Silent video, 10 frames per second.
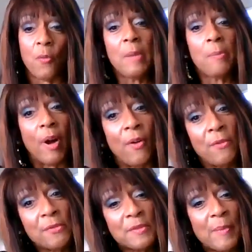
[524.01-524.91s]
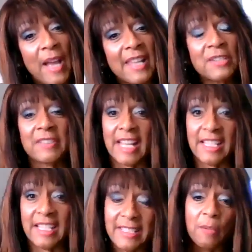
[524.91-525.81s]
So we posed by
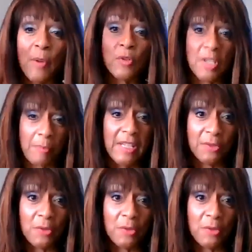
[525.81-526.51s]
that's supposed to